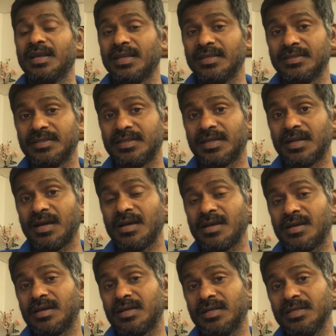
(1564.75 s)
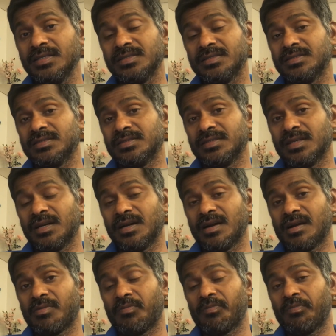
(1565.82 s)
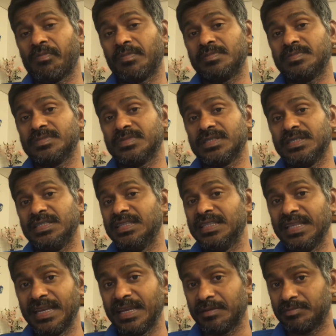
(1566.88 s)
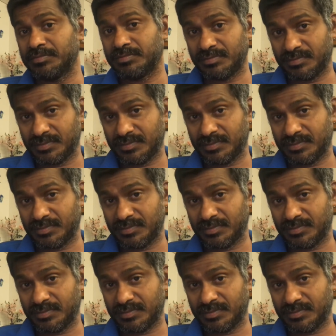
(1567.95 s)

Indra is um, Indriyam.